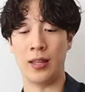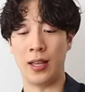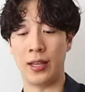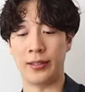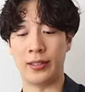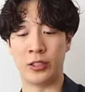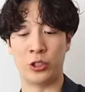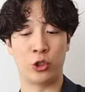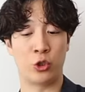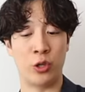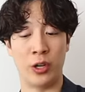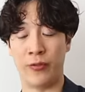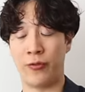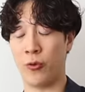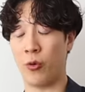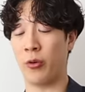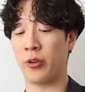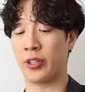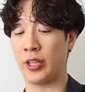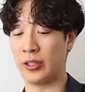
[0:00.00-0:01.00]
like the
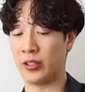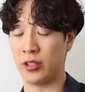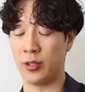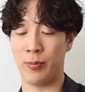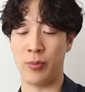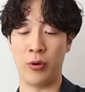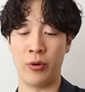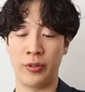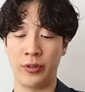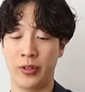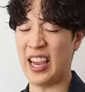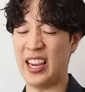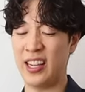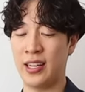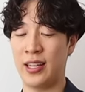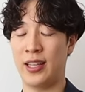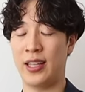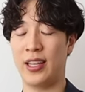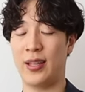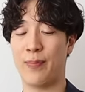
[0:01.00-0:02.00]
straightforward, get to the point.
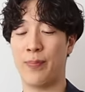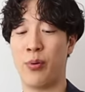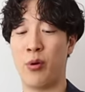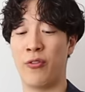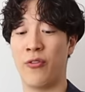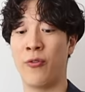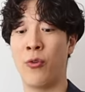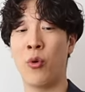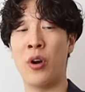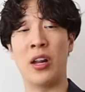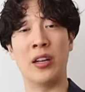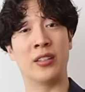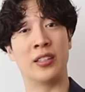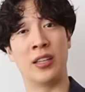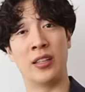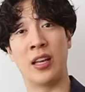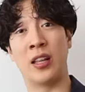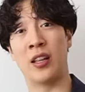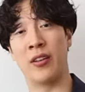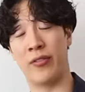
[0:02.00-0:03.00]
8.4 out of
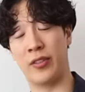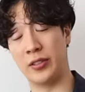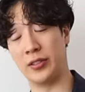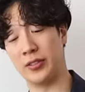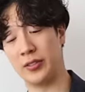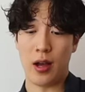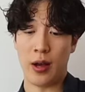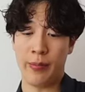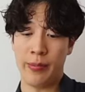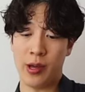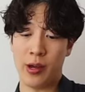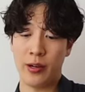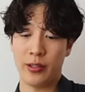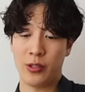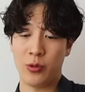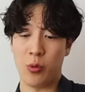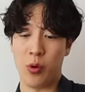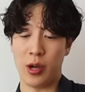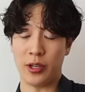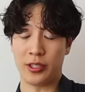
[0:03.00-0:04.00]
10, I love this. I'm not
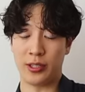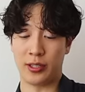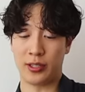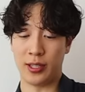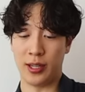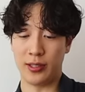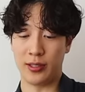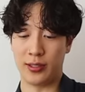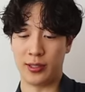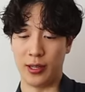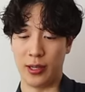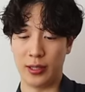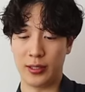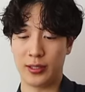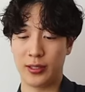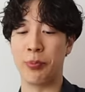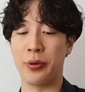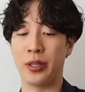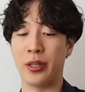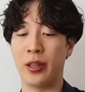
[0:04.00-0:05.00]
into watching
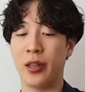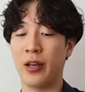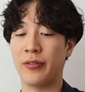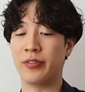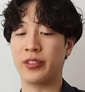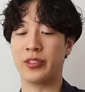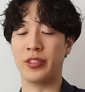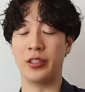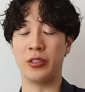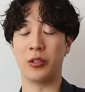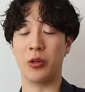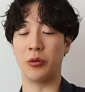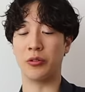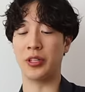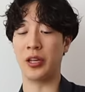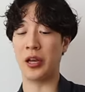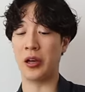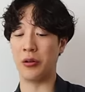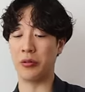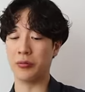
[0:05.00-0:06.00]
sunsets, but I love to see it go
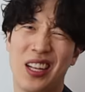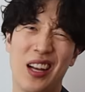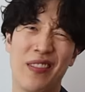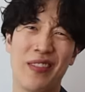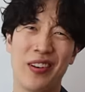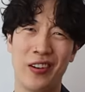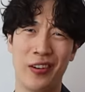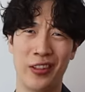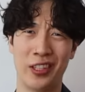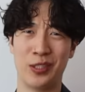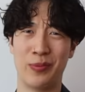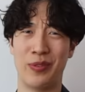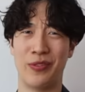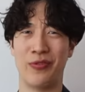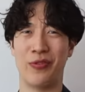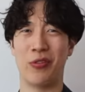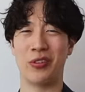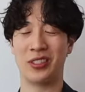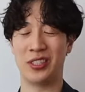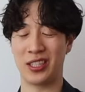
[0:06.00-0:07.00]
down. I've heard this
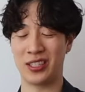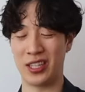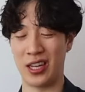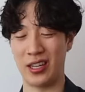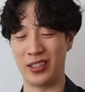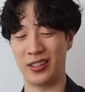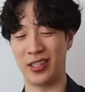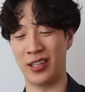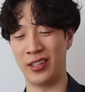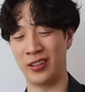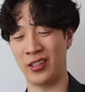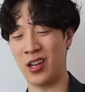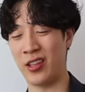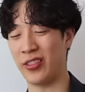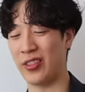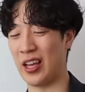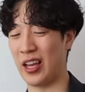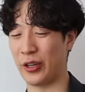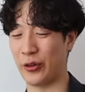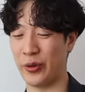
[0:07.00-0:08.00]
before, 6 out of 10,
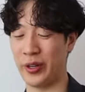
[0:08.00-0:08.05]
not that